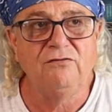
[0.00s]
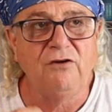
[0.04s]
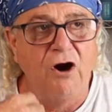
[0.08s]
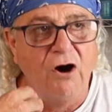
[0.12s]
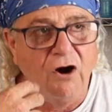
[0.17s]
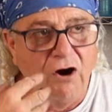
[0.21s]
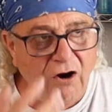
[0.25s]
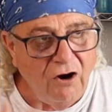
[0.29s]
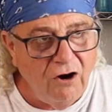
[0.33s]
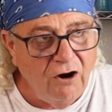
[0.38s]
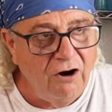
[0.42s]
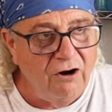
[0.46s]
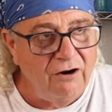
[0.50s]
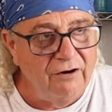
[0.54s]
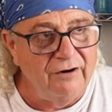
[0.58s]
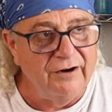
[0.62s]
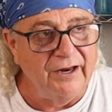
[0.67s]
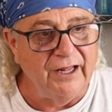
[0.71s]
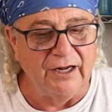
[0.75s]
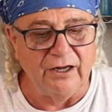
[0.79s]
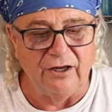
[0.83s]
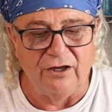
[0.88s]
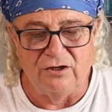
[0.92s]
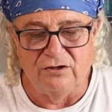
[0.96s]
heart
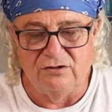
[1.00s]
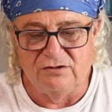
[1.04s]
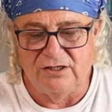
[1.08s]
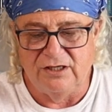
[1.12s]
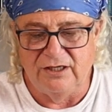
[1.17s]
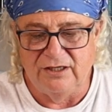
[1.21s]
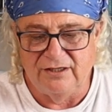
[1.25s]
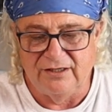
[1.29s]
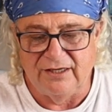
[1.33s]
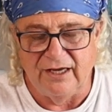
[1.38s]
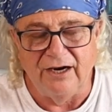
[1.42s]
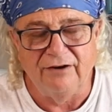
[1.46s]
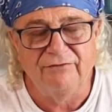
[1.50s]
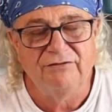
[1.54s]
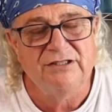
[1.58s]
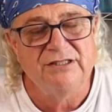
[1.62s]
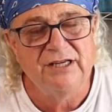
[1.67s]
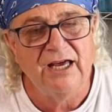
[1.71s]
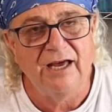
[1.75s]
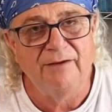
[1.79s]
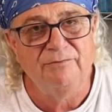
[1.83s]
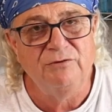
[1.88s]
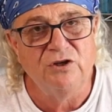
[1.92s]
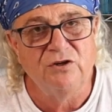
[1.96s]
that goes into every
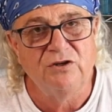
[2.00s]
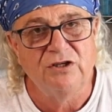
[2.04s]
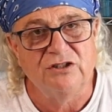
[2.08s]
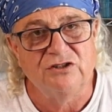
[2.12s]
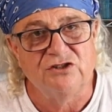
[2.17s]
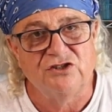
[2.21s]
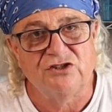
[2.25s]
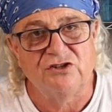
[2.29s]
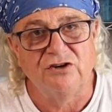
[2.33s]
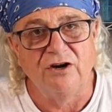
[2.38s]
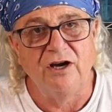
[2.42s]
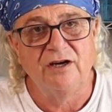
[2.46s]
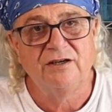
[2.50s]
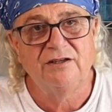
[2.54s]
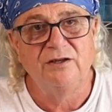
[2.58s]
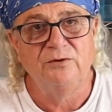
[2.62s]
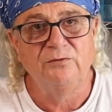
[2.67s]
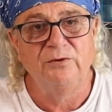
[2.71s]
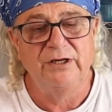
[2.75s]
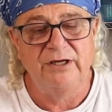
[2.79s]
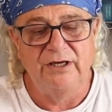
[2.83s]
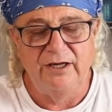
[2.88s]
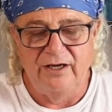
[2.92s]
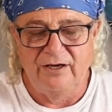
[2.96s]
time you construct a
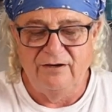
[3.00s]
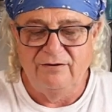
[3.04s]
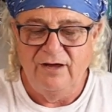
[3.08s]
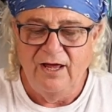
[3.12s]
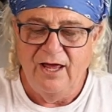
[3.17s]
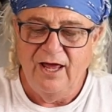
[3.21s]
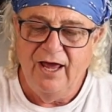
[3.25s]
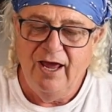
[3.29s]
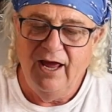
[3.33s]
window,